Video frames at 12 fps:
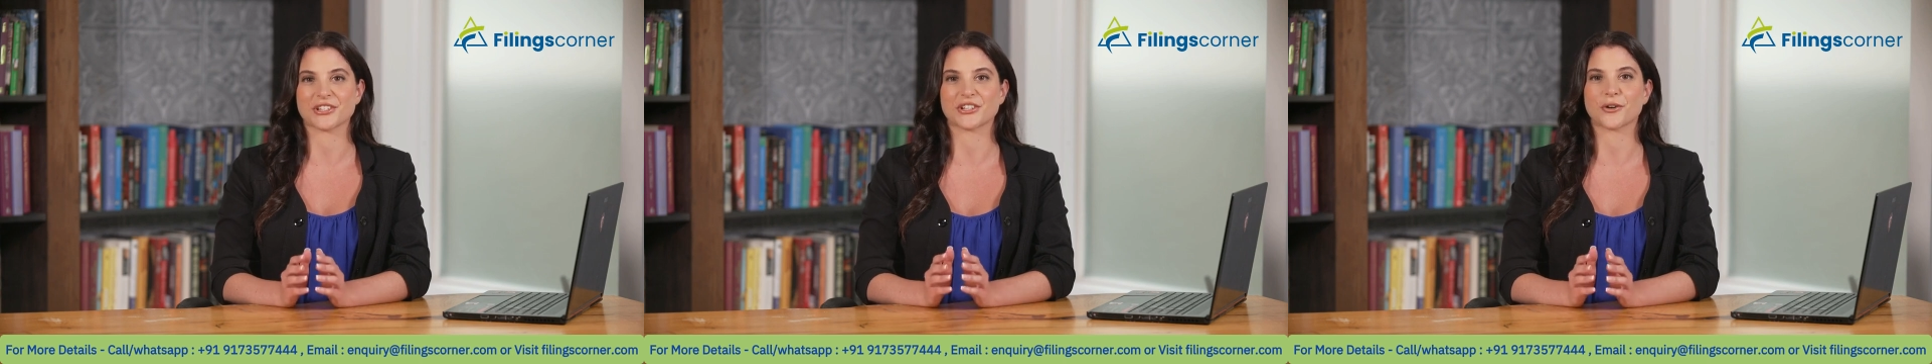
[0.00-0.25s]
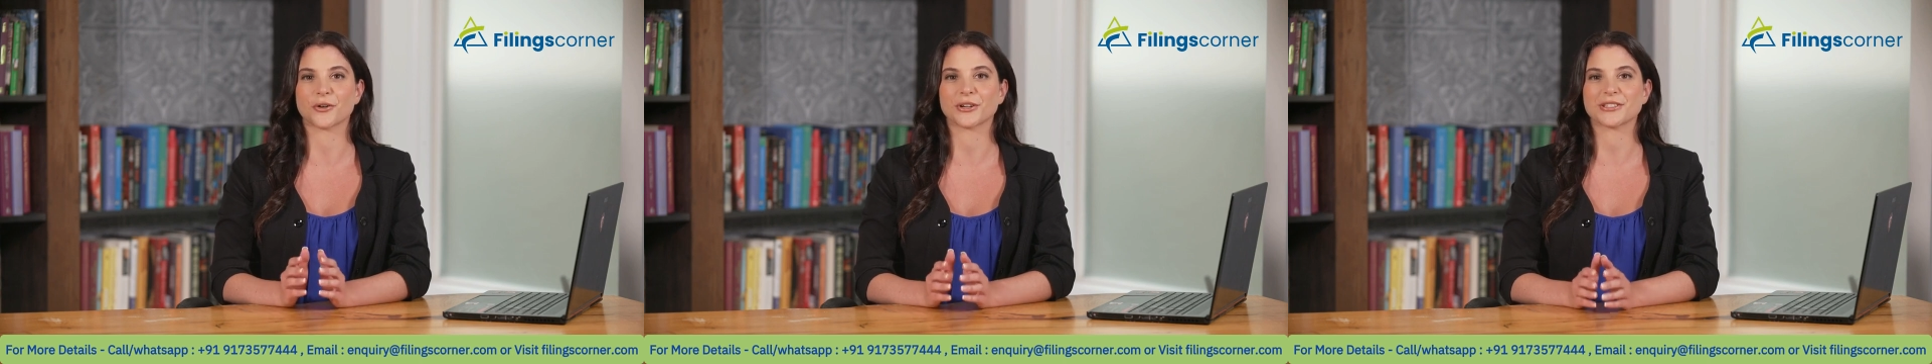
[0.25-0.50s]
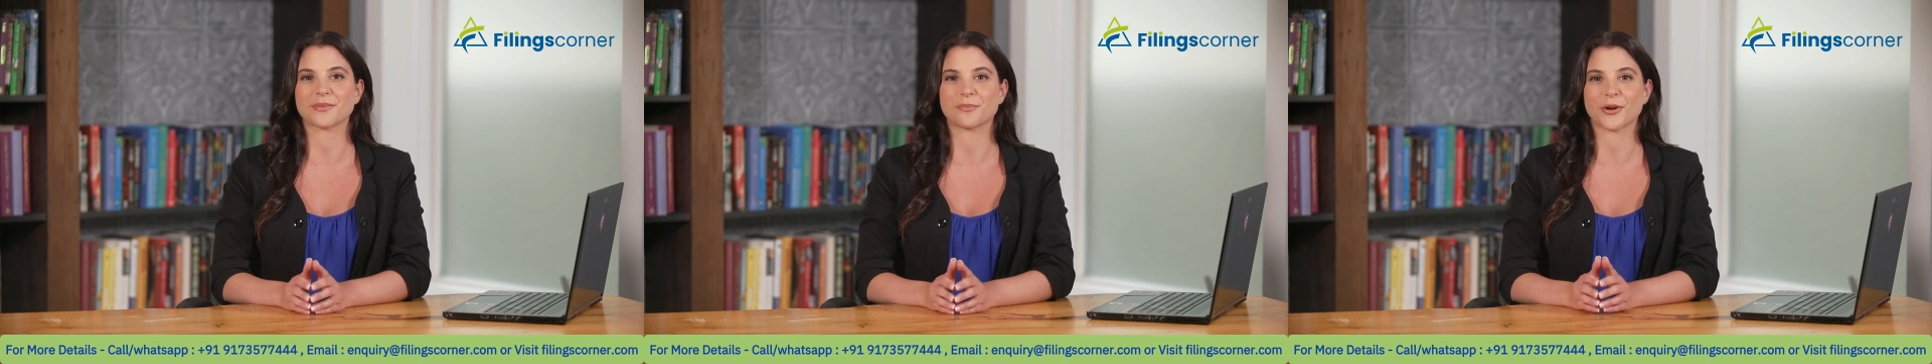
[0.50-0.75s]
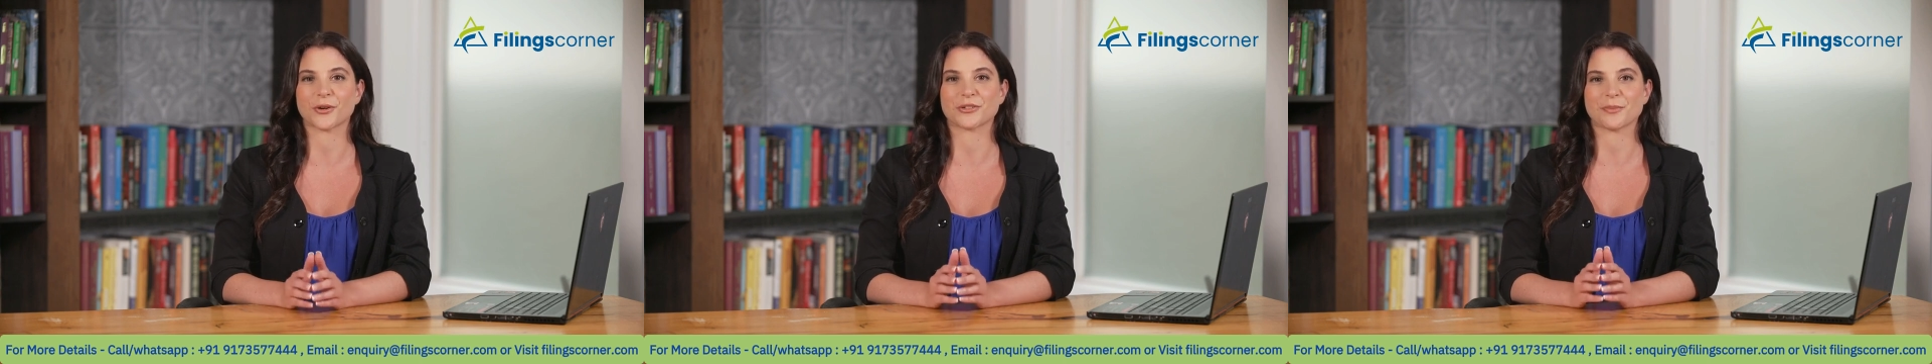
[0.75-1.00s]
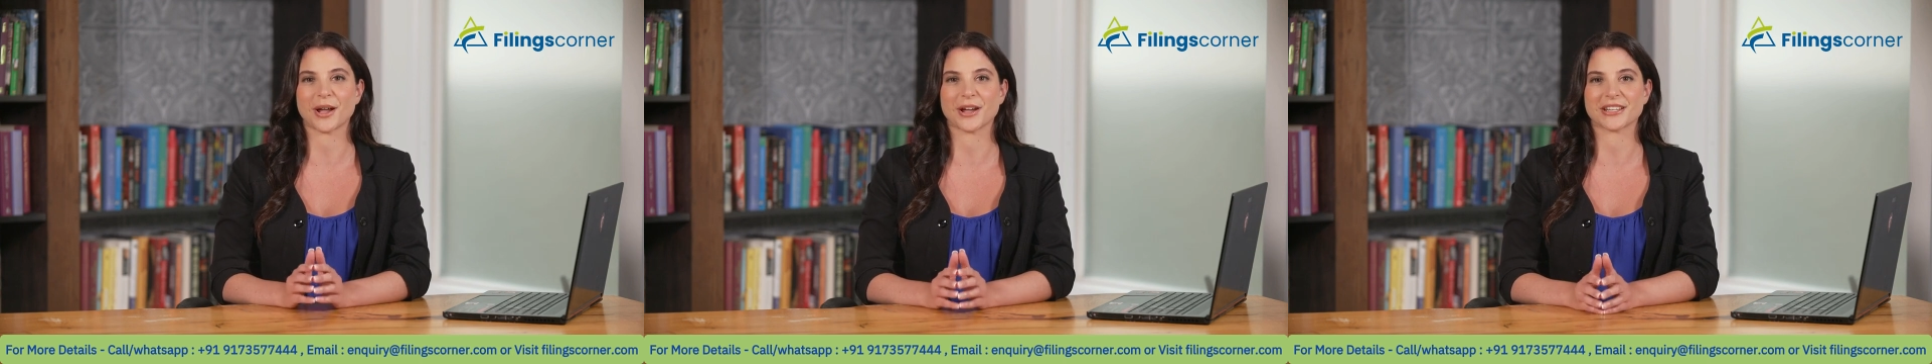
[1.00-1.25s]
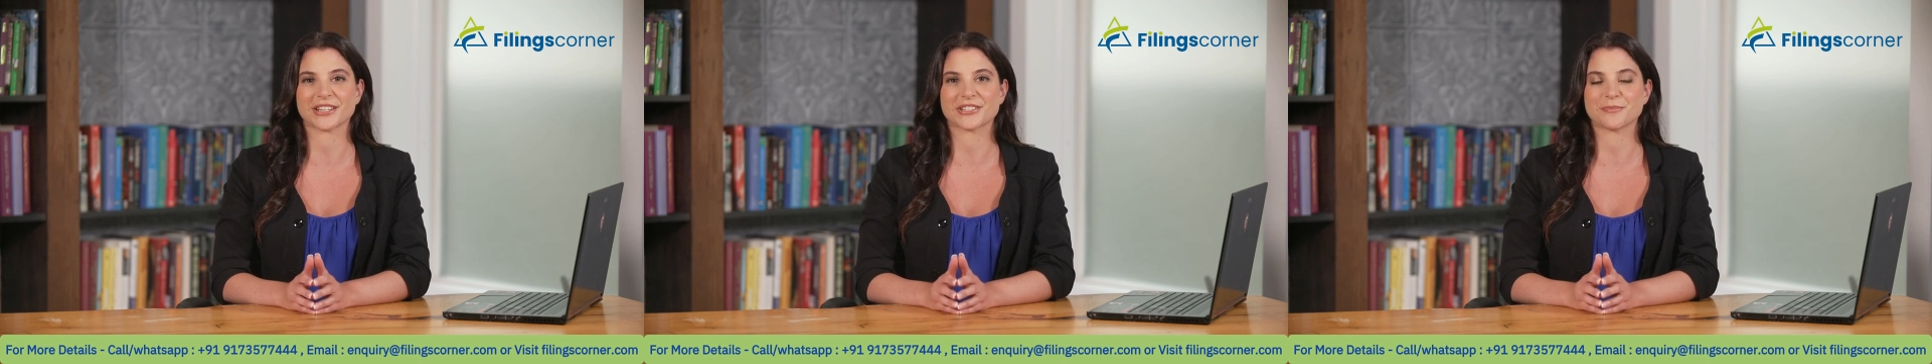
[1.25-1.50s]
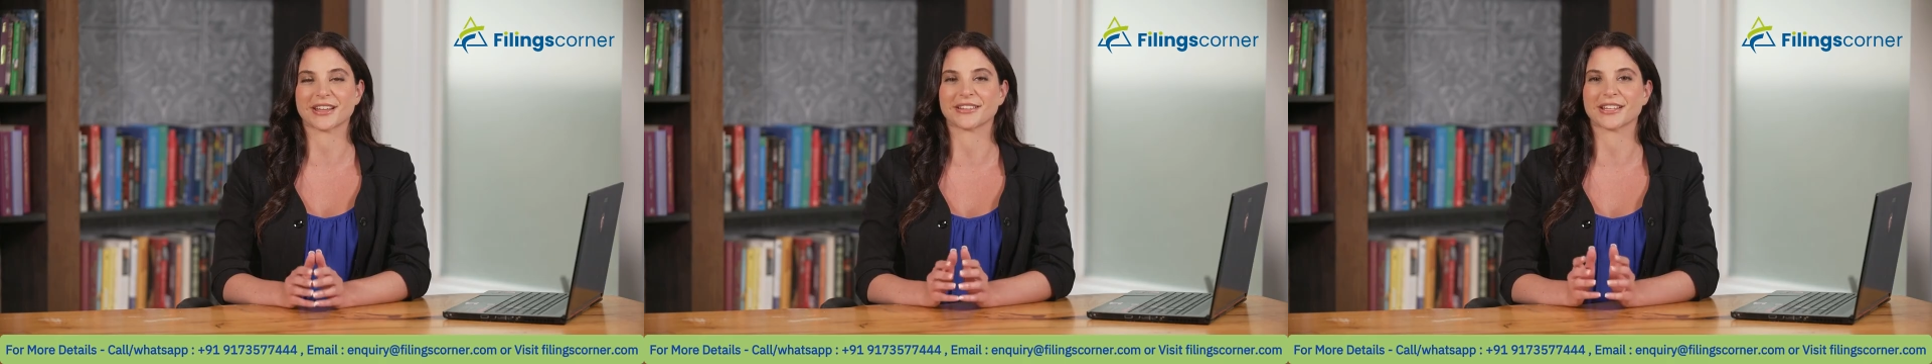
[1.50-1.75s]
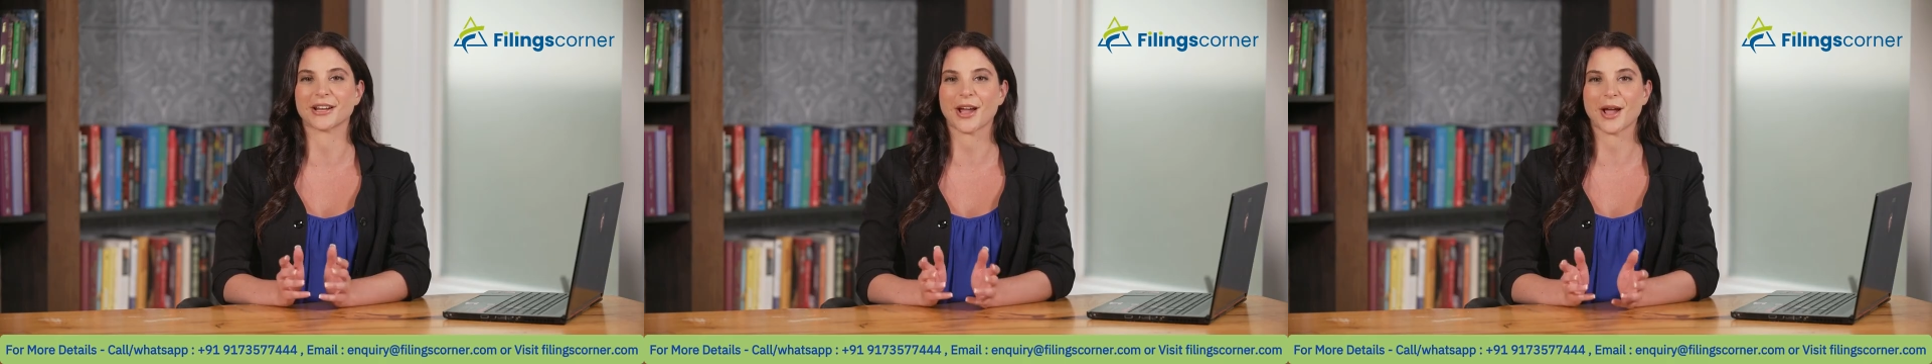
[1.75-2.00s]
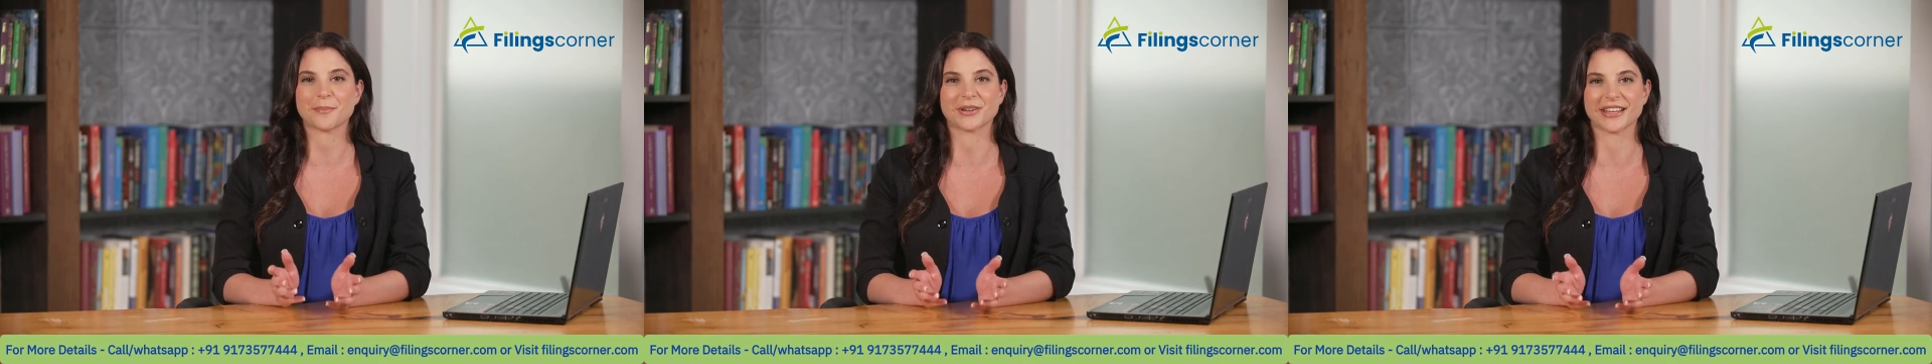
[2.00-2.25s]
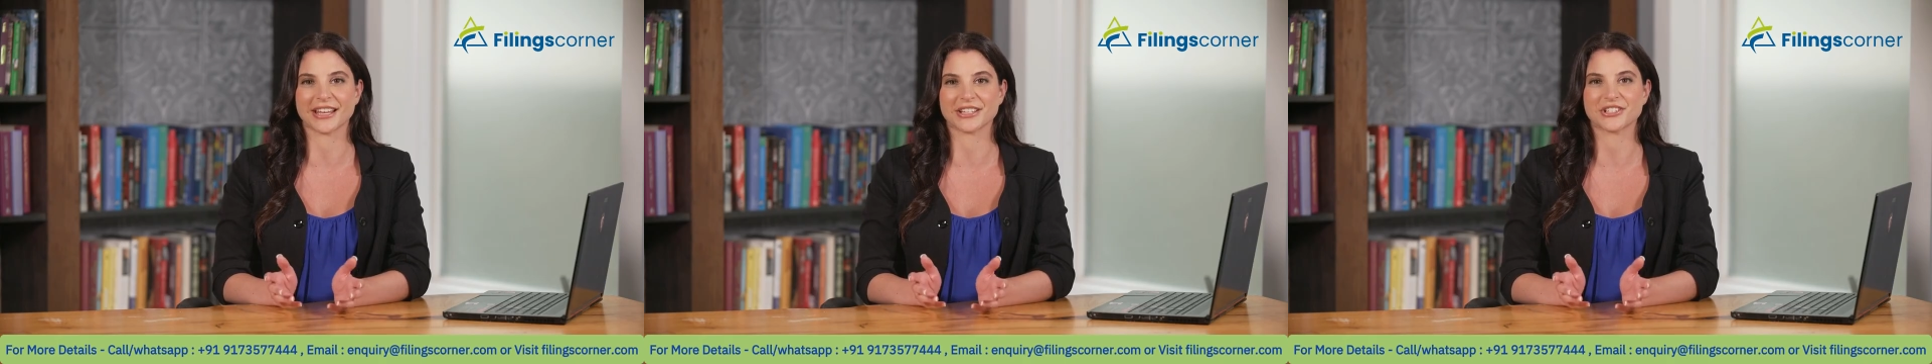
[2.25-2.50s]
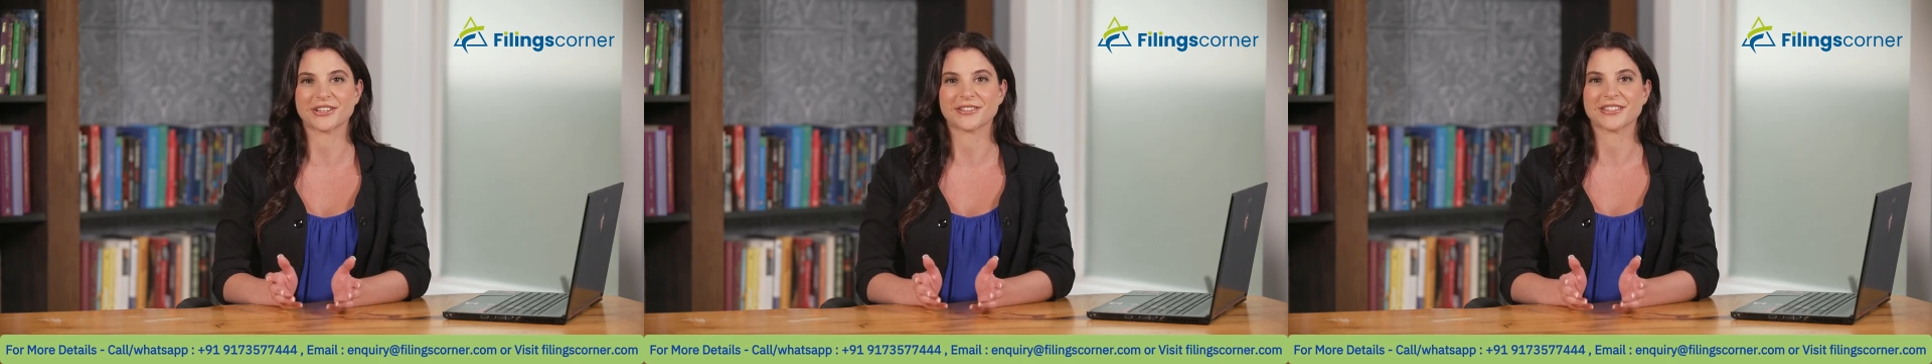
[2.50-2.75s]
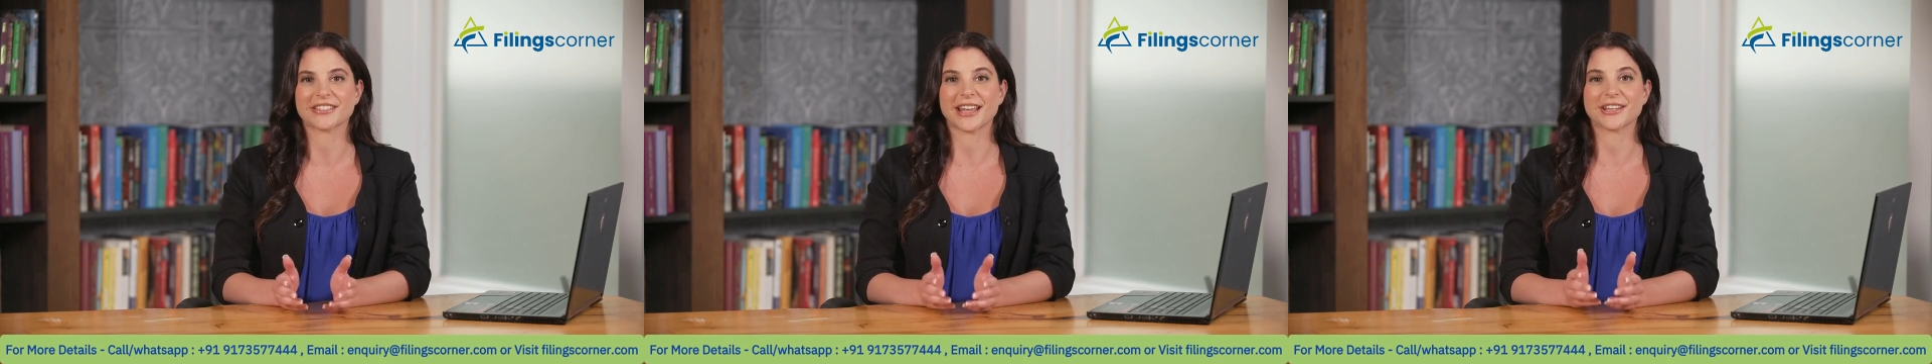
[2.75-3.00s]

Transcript: sure that both parties meet their obligations